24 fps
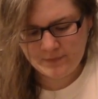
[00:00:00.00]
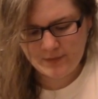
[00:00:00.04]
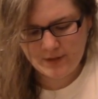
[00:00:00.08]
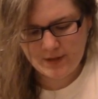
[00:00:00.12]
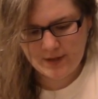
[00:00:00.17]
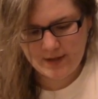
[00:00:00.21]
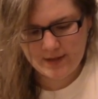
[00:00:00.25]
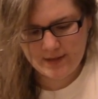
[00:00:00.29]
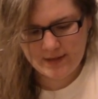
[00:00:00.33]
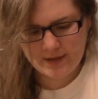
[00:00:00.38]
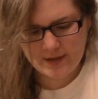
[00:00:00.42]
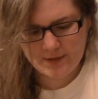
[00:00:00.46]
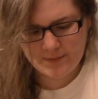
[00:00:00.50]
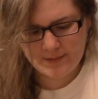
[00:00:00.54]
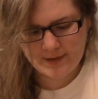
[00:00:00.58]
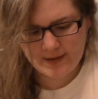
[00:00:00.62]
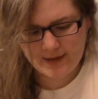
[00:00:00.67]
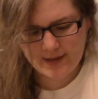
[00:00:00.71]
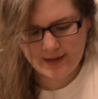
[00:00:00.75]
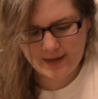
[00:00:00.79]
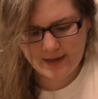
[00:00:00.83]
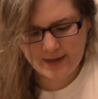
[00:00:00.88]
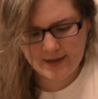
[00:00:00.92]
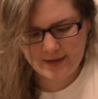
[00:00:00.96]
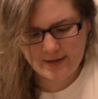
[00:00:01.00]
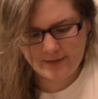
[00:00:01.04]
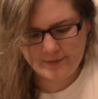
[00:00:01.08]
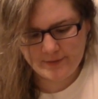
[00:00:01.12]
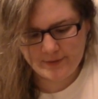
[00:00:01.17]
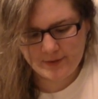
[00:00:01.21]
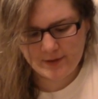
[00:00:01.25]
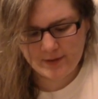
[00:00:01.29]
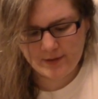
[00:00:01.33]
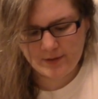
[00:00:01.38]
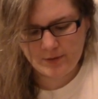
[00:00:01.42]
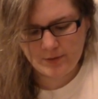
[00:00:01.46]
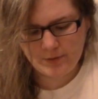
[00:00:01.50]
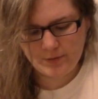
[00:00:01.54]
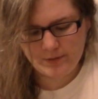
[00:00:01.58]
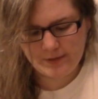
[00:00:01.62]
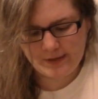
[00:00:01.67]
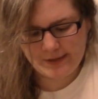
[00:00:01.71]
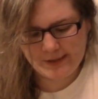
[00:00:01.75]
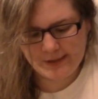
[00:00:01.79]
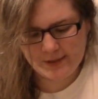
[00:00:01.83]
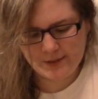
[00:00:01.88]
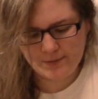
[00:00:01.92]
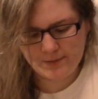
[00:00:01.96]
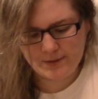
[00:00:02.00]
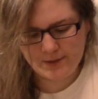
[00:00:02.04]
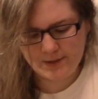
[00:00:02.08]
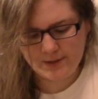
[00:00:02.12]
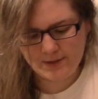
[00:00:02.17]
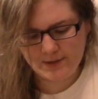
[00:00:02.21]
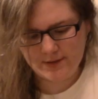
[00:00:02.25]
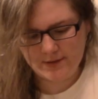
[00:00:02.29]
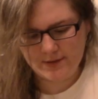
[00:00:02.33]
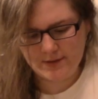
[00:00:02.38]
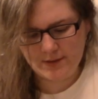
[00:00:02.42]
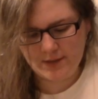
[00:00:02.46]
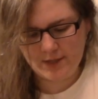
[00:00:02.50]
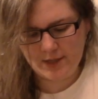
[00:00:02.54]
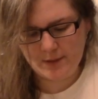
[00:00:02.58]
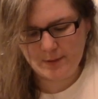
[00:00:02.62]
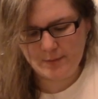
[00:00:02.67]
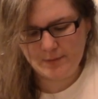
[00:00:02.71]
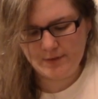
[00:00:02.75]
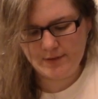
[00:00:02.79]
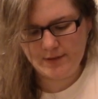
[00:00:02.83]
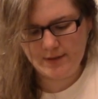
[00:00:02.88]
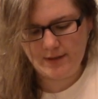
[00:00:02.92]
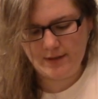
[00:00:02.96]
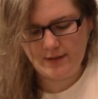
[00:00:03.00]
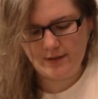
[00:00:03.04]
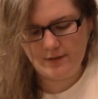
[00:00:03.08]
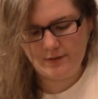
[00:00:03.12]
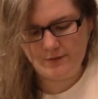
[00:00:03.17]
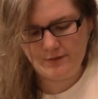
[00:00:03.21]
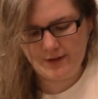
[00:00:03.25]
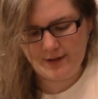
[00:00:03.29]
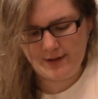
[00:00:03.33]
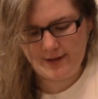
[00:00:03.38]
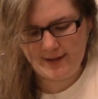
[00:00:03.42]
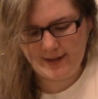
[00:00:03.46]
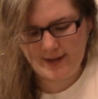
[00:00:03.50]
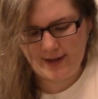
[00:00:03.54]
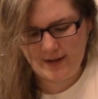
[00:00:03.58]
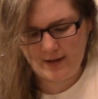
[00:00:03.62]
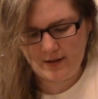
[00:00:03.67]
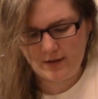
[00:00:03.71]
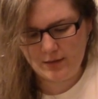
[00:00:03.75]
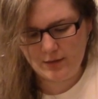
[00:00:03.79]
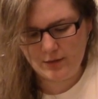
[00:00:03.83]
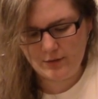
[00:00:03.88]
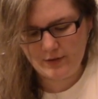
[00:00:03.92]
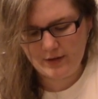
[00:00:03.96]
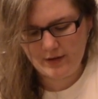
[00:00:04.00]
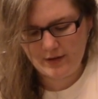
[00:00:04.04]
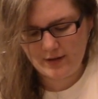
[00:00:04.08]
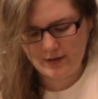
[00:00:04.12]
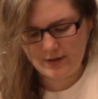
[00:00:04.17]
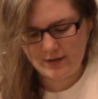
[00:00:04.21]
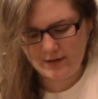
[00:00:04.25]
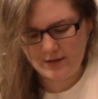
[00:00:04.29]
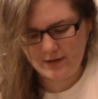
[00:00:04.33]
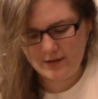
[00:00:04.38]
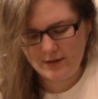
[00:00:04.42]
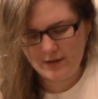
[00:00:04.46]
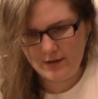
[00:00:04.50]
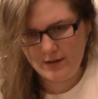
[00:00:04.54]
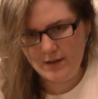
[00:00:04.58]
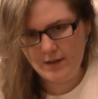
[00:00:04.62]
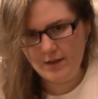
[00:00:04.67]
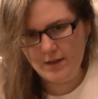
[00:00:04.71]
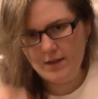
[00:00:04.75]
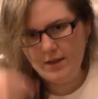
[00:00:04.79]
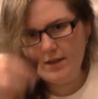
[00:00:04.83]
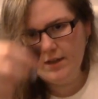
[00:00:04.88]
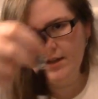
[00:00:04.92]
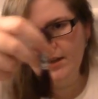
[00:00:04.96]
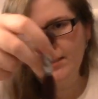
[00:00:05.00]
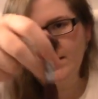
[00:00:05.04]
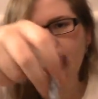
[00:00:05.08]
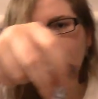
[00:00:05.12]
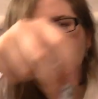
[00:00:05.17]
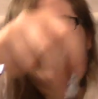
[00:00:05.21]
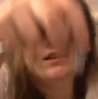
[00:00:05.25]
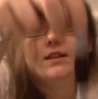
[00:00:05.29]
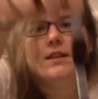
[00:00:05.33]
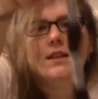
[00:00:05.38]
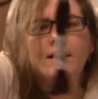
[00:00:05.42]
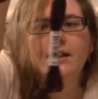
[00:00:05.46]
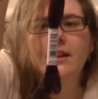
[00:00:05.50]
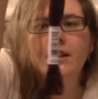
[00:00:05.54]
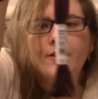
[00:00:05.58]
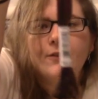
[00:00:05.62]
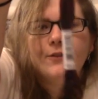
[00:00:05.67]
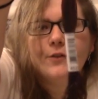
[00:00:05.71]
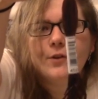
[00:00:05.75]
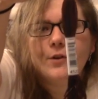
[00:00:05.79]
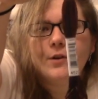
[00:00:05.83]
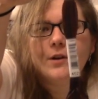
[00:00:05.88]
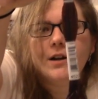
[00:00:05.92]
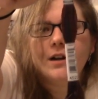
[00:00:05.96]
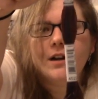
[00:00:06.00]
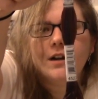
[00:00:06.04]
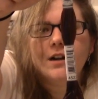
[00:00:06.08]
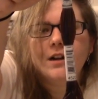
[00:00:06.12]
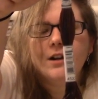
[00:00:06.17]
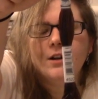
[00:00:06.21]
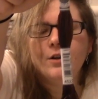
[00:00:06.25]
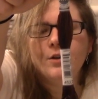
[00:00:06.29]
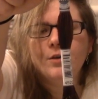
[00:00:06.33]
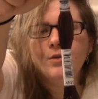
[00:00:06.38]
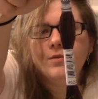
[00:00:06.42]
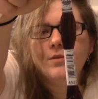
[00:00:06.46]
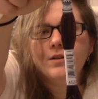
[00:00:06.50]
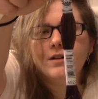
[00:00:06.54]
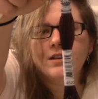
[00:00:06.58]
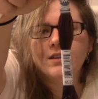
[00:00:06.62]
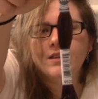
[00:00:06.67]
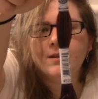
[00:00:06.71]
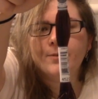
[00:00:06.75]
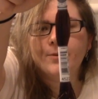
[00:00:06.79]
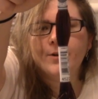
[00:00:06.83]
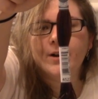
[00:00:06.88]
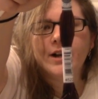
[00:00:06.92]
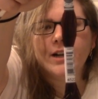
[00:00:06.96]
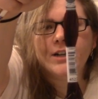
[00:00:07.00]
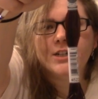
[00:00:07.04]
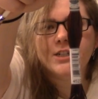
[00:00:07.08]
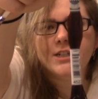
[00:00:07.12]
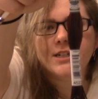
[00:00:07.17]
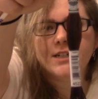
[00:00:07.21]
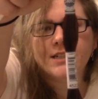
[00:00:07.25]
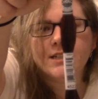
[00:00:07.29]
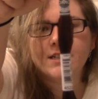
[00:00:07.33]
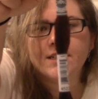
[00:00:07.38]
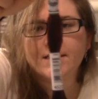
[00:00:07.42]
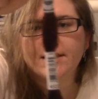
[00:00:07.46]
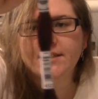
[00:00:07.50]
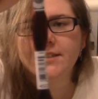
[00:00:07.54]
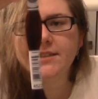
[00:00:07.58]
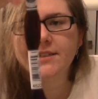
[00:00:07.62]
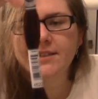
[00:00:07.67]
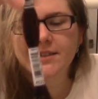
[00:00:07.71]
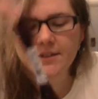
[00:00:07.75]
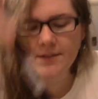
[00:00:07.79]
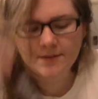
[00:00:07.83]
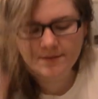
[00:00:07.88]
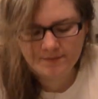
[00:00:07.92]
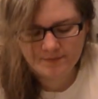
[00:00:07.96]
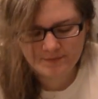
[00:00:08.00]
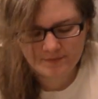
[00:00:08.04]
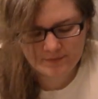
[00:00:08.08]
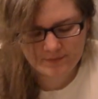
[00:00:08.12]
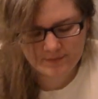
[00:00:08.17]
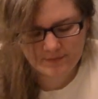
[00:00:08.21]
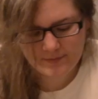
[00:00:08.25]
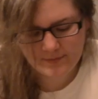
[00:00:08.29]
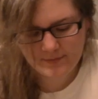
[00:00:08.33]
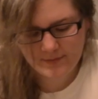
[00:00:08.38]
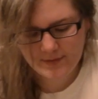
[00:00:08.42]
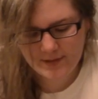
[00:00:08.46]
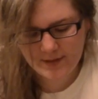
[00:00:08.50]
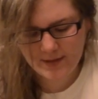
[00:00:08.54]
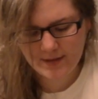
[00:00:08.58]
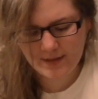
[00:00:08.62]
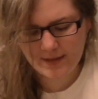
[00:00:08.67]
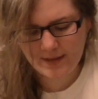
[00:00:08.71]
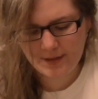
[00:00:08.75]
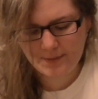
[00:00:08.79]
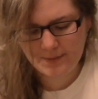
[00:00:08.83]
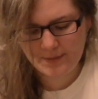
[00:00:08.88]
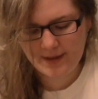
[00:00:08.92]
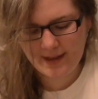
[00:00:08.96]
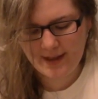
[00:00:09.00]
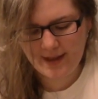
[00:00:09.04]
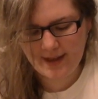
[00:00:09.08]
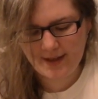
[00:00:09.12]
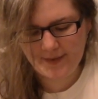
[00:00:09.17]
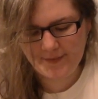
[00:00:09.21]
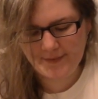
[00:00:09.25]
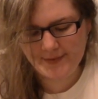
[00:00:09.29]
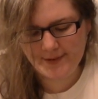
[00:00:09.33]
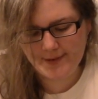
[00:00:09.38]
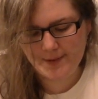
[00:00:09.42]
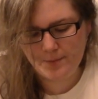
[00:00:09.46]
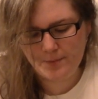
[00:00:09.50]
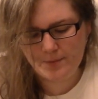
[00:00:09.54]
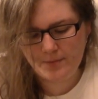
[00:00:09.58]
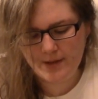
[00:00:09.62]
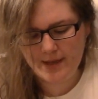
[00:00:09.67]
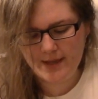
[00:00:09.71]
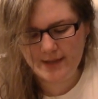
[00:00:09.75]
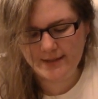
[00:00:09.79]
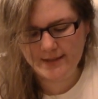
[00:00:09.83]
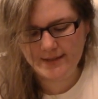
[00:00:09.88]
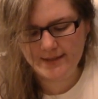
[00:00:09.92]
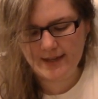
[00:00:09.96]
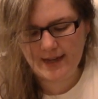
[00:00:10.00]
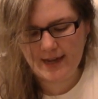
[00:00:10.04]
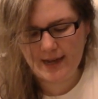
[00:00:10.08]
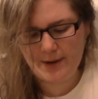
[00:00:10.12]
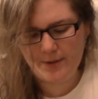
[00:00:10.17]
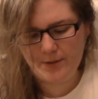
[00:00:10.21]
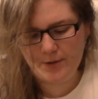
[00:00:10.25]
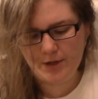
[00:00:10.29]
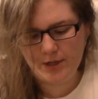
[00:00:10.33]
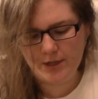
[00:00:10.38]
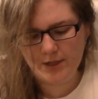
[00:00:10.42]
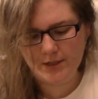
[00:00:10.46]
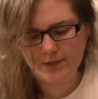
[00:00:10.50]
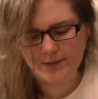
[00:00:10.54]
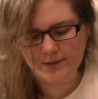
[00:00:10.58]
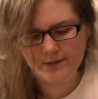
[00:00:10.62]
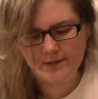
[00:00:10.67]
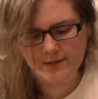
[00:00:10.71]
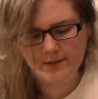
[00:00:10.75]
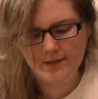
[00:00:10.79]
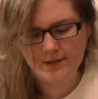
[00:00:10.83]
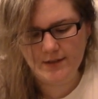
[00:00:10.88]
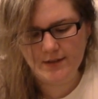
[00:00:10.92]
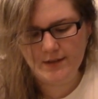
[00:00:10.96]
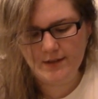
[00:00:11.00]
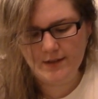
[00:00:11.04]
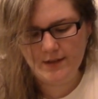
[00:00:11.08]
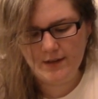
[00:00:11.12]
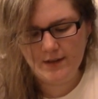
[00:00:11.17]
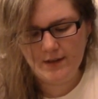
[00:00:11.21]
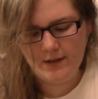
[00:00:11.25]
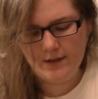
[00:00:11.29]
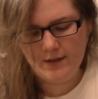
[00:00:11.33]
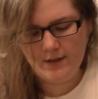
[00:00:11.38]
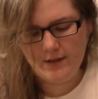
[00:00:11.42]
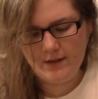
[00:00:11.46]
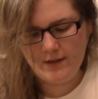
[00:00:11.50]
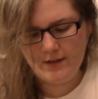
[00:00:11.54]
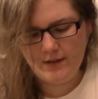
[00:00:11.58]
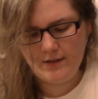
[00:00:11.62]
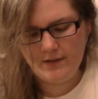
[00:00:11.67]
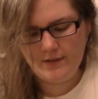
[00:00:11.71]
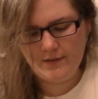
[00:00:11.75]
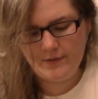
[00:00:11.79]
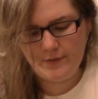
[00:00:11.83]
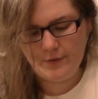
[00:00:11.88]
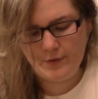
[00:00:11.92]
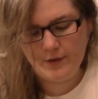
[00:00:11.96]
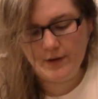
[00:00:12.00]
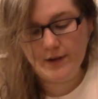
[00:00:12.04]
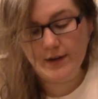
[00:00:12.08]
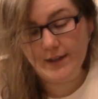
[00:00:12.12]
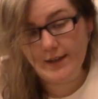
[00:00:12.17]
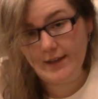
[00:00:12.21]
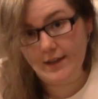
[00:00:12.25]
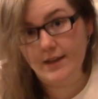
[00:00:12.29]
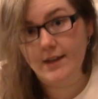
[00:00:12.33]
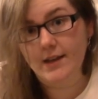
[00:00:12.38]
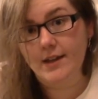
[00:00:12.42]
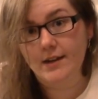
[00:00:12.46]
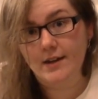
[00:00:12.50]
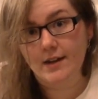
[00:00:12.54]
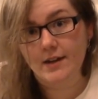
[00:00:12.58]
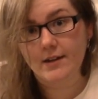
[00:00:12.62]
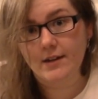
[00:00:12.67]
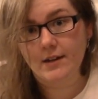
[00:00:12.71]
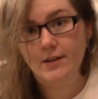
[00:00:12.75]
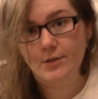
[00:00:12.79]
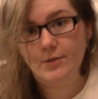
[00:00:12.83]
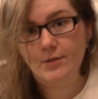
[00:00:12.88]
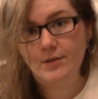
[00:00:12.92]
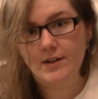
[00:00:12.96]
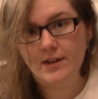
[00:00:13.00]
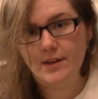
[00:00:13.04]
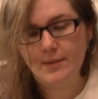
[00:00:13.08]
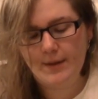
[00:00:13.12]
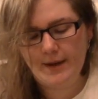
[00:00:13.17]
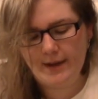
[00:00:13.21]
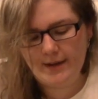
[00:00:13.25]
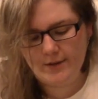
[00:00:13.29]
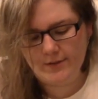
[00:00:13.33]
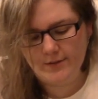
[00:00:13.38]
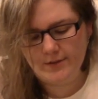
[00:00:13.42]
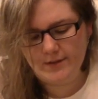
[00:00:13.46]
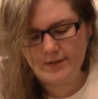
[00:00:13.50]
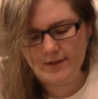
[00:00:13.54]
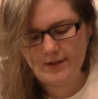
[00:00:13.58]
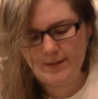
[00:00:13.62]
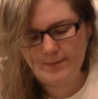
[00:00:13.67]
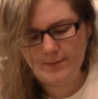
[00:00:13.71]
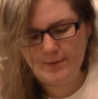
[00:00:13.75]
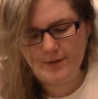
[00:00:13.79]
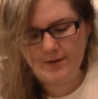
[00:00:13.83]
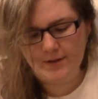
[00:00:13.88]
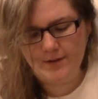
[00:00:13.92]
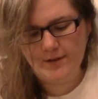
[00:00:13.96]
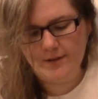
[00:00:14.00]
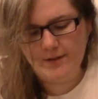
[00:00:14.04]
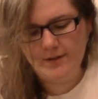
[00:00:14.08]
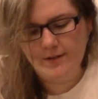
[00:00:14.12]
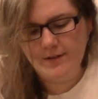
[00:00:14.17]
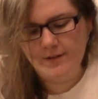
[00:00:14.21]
And then we have Coloris, which is DMC's variegated thread, and that's for one of the projects. Then we have some Weeks Dye Works for, again, another one of the patterns that I bought.